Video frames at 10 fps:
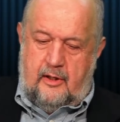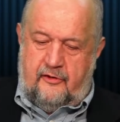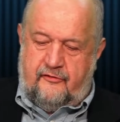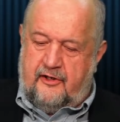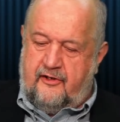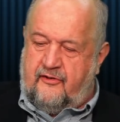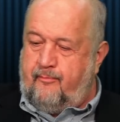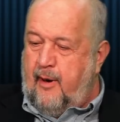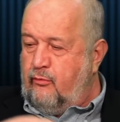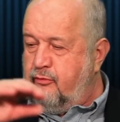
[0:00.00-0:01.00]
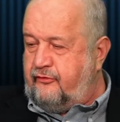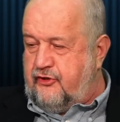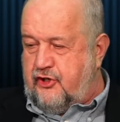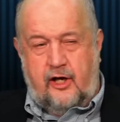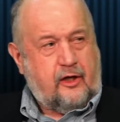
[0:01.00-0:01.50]
started as a
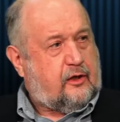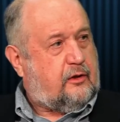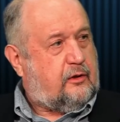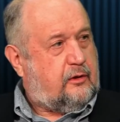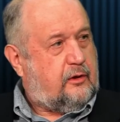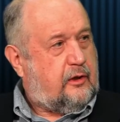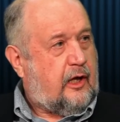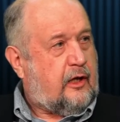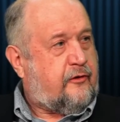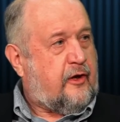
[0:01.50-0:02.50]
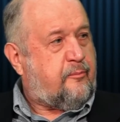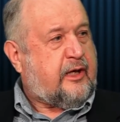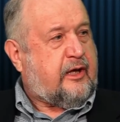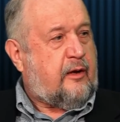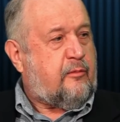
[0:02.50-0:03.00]
bounced Czech and then
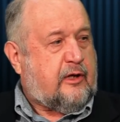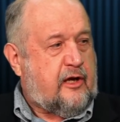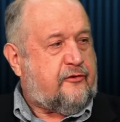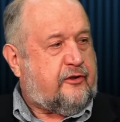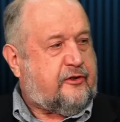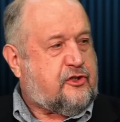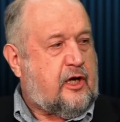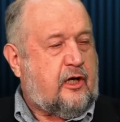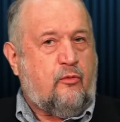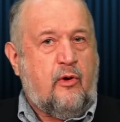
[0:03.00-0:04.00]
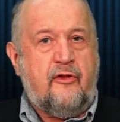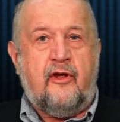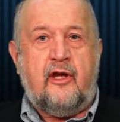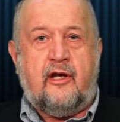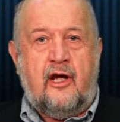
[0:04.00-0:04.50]
became canceled Czech when
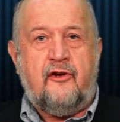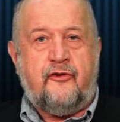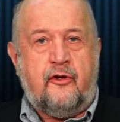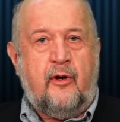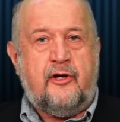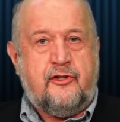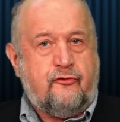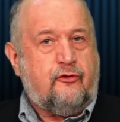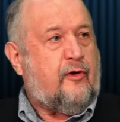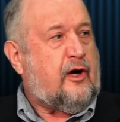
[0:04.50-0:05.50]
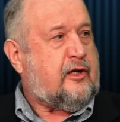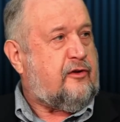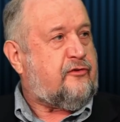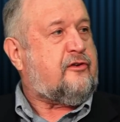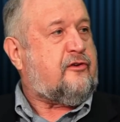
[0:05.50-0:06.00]
they canceled my
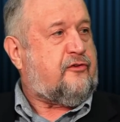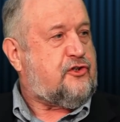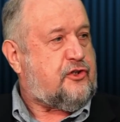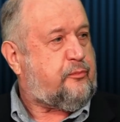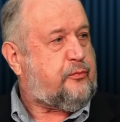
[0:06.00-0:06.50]
Czechoslovakian citizenship.